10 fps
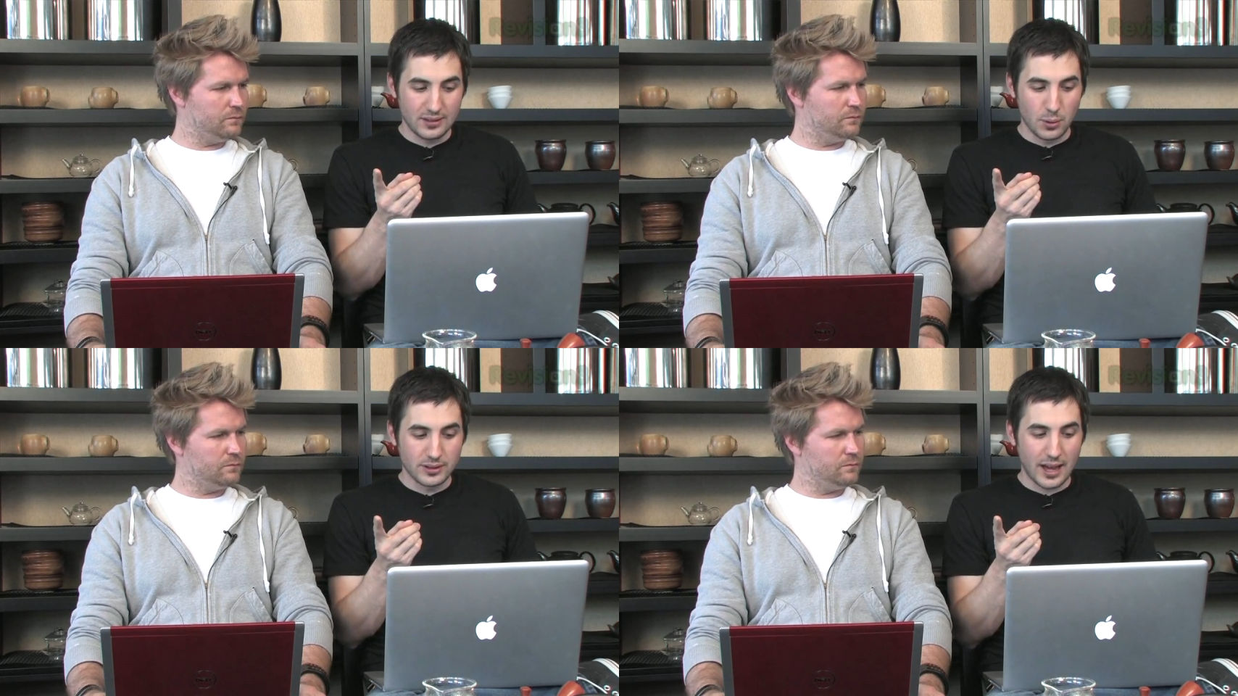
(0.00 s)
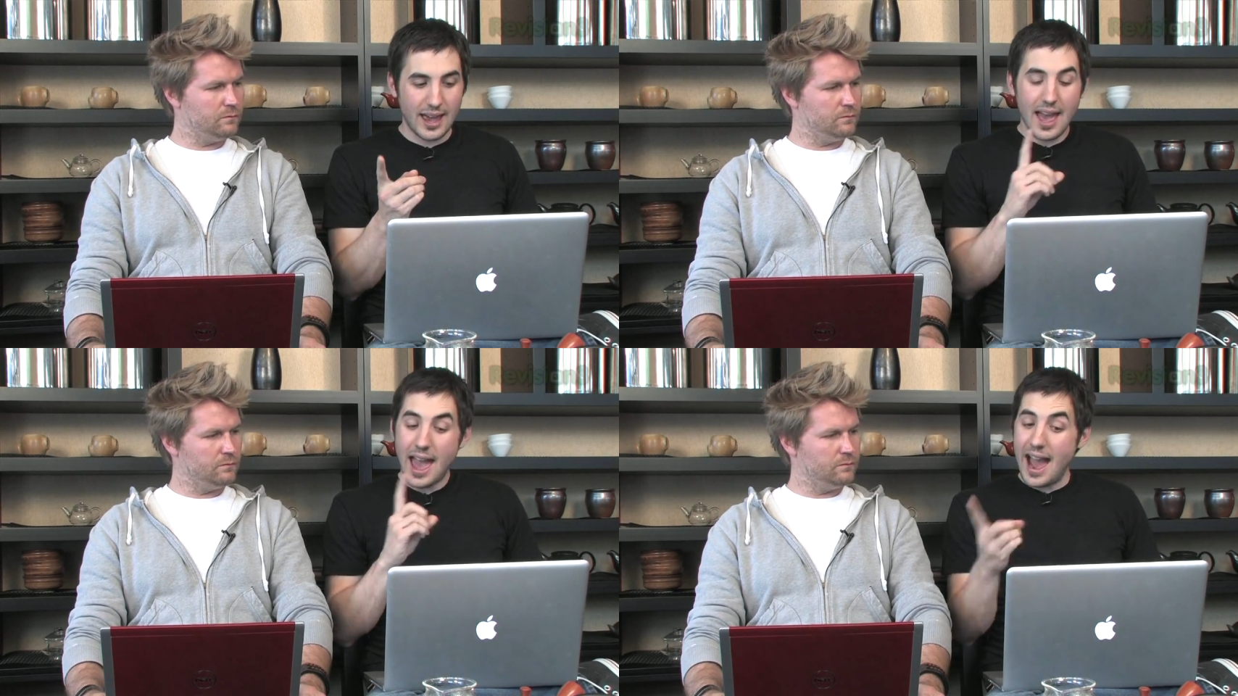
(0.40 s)
Speaker 1: still won't die.
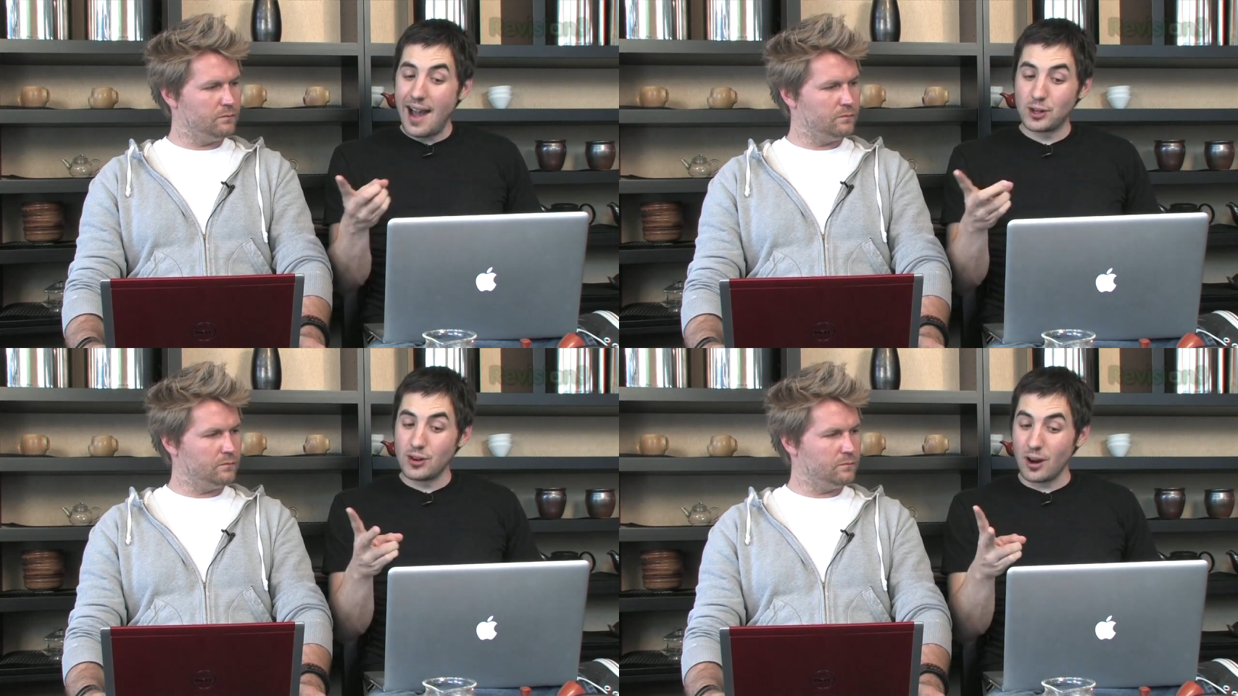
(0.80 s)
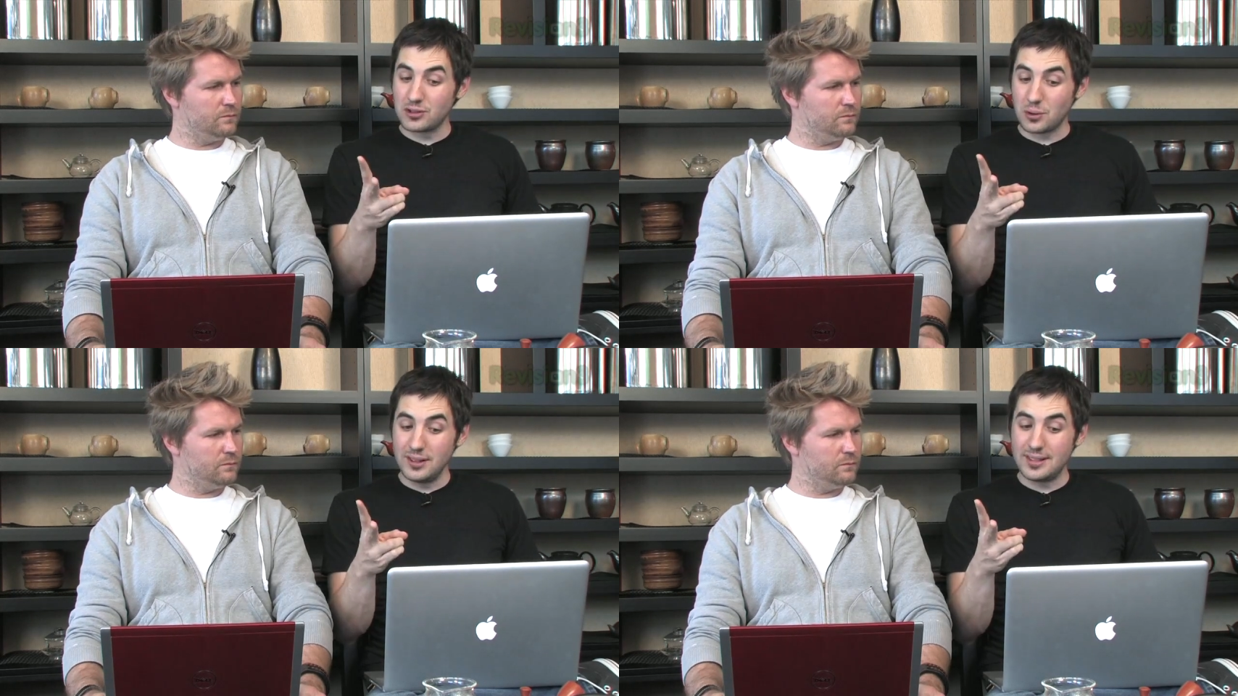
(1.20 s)
After Dark
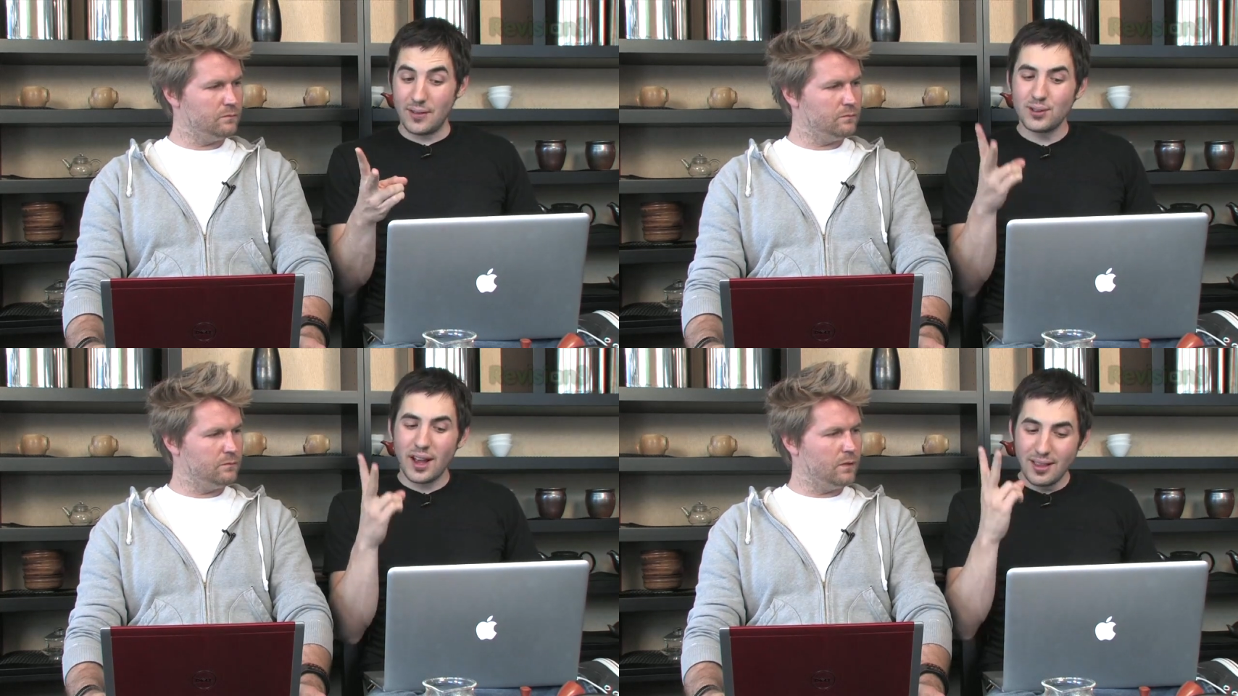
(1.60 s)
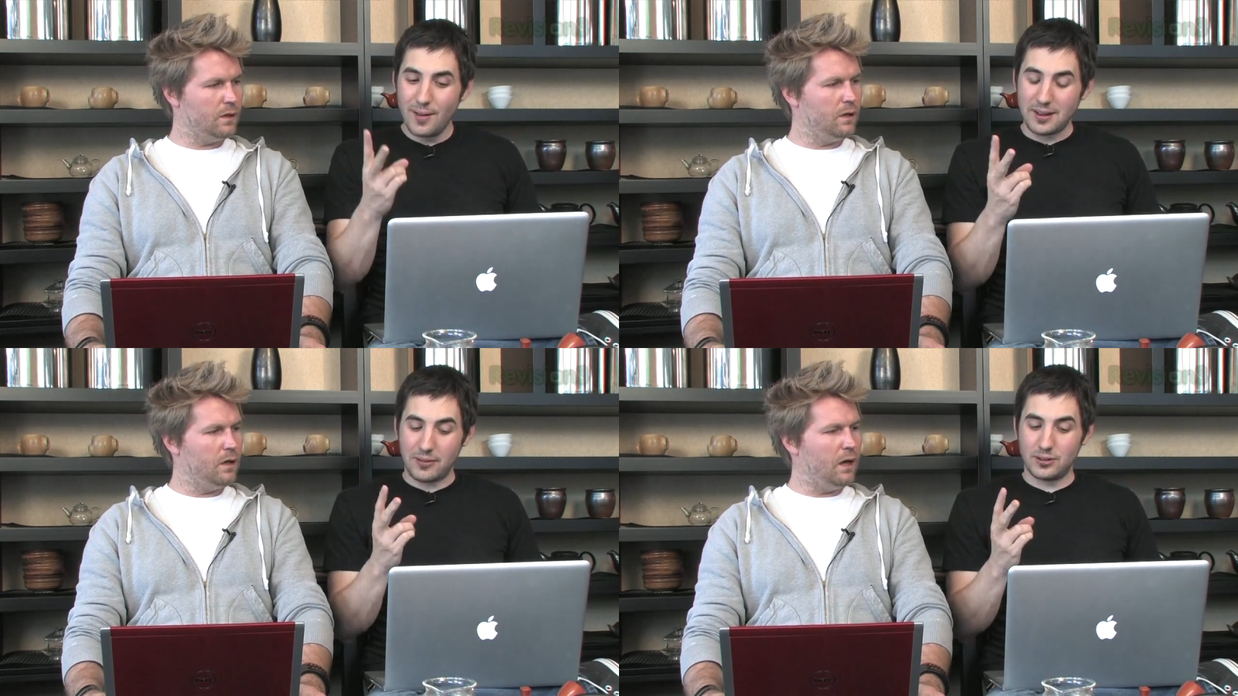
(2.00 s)
screensavers. I
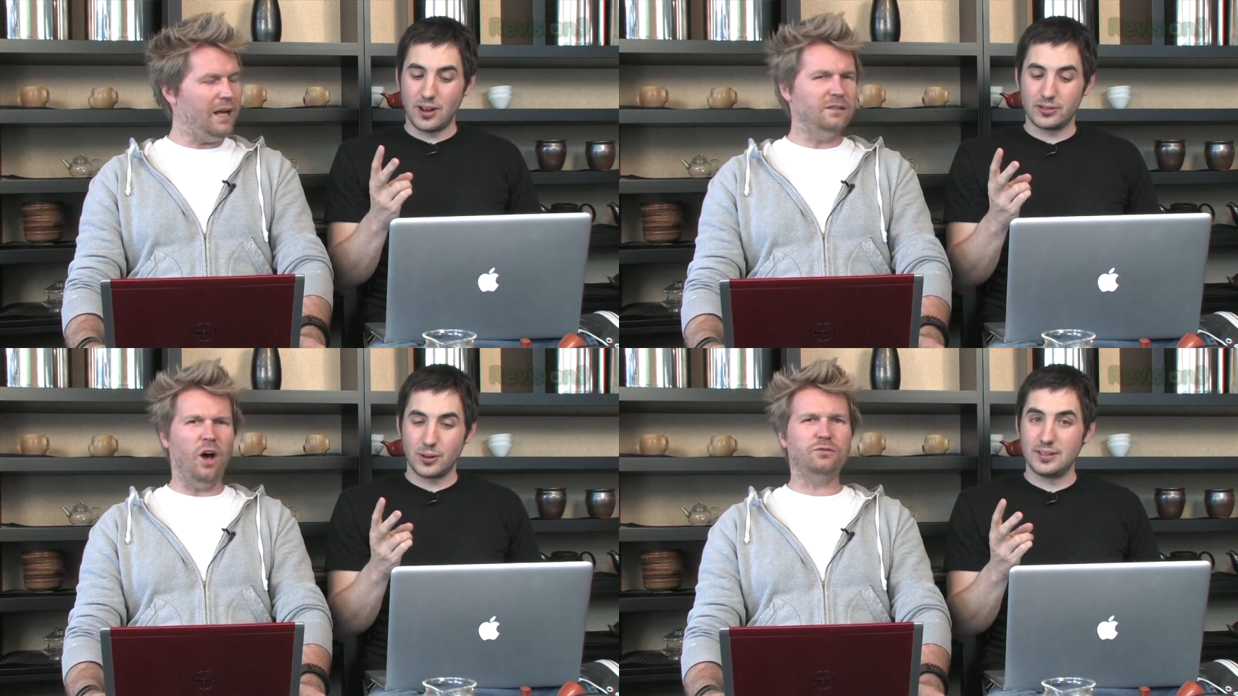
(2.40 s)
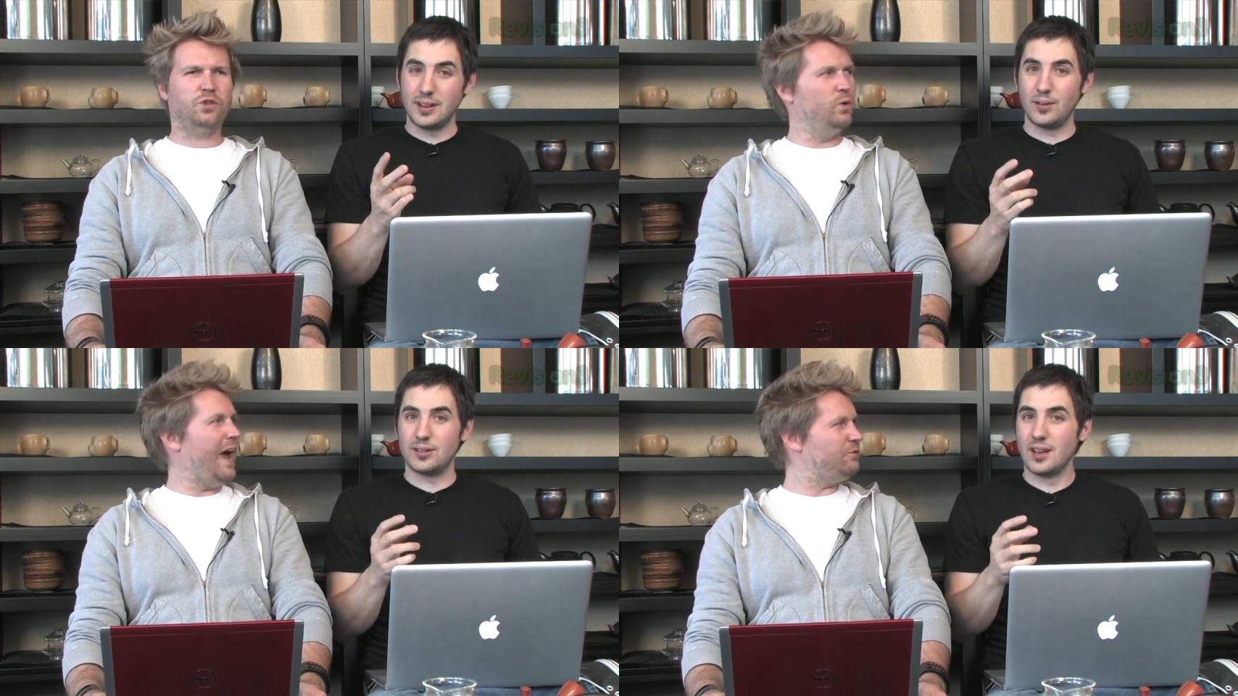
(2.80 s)
loved After Dark. I loved,
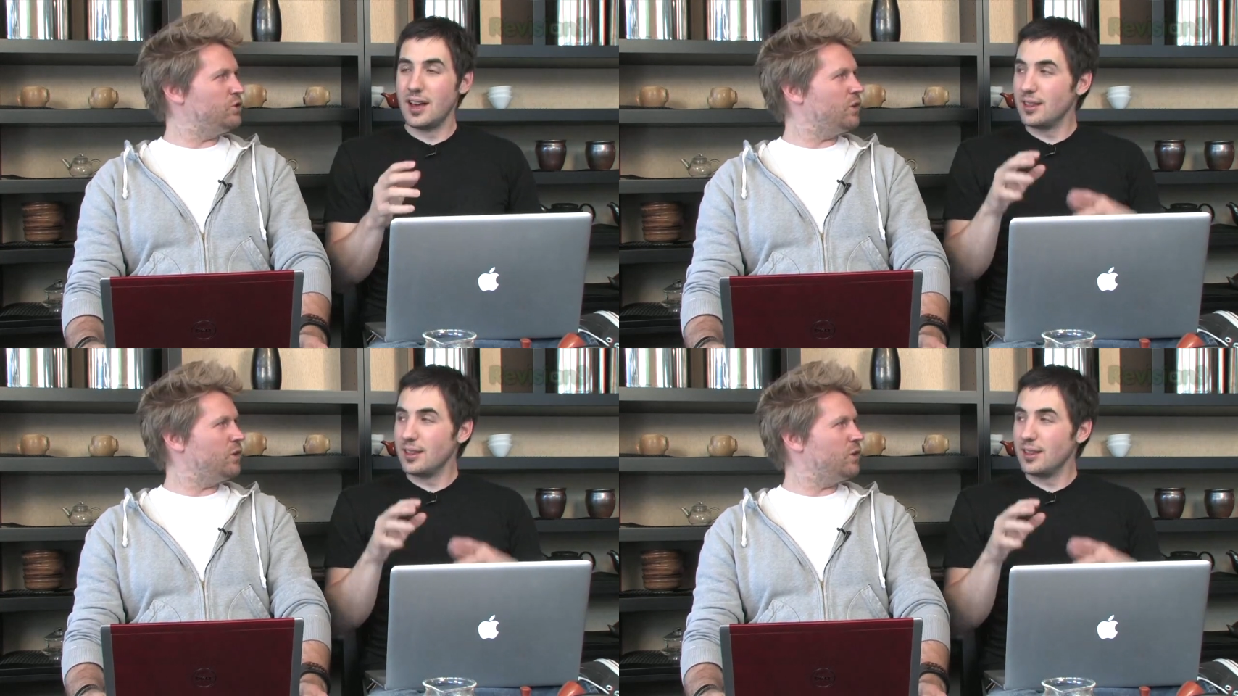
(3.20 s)
dude. After